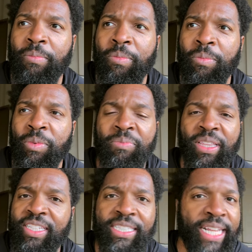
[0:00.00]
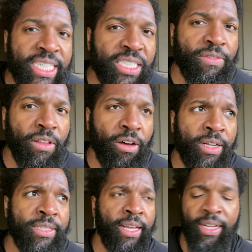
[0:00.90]
We've been this nation of
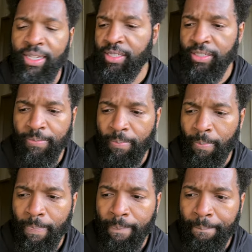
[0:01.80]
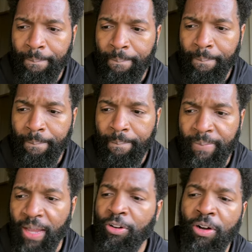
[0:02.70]
laws that has
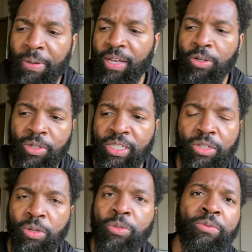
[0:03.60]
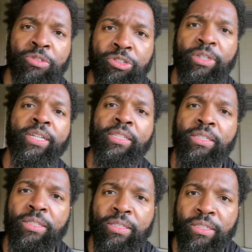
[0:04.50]
never upheld its own
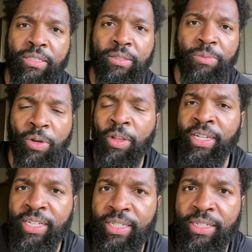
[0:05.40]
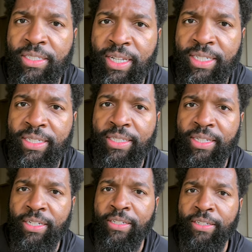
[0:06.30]
treaties, with all the indigenous nations
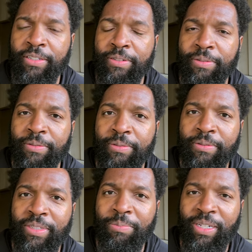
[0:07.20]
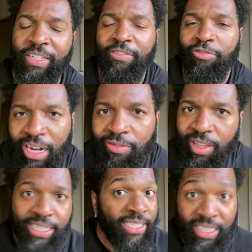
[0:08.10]
here. Speaking of right
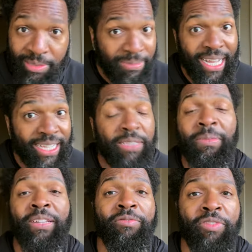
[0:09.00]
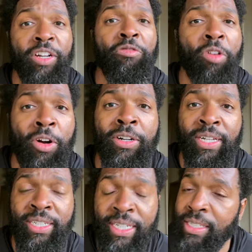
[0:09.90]
relationship that has been very wronged
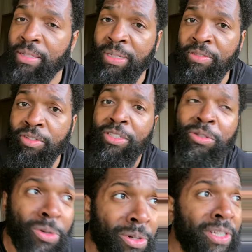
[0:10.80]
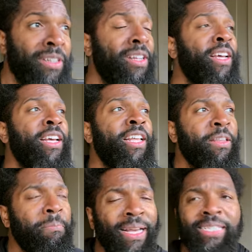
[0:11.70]
and needs to be restored in the
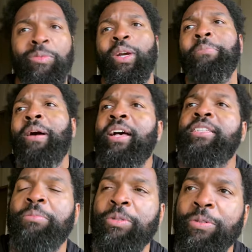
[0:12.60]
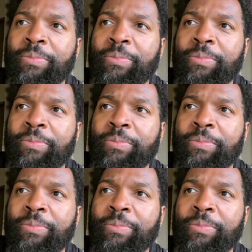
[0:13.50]
best way possible.